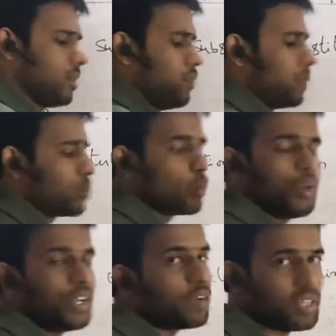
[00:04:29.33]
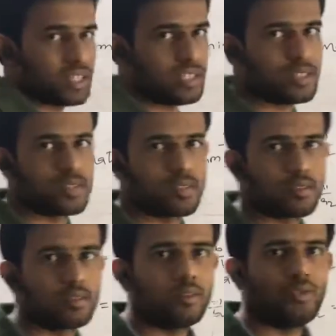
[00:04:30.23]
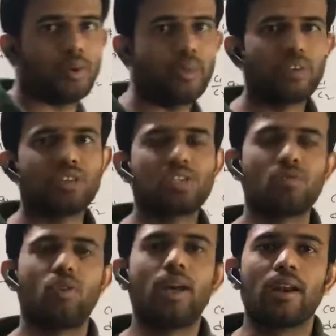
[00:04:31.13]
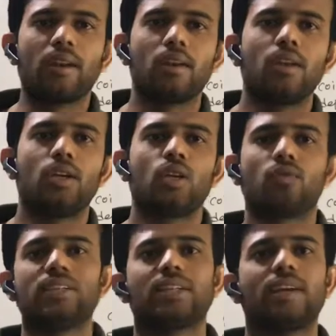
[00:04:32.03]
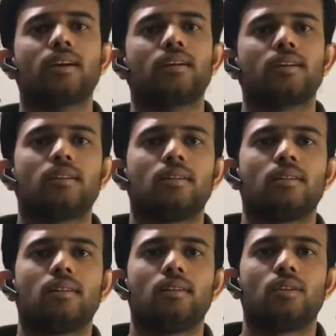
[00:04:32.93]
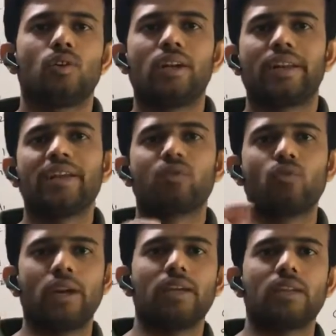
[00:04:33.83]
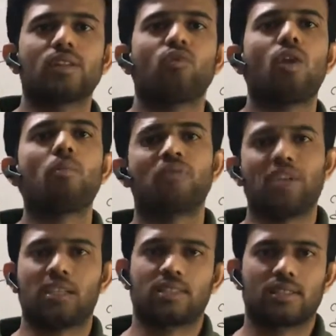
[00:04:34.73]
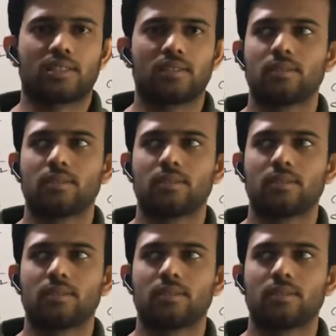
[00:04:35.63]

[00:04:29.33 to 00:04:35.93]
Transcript: from two equations, from equation 1 you will write y in the form of x.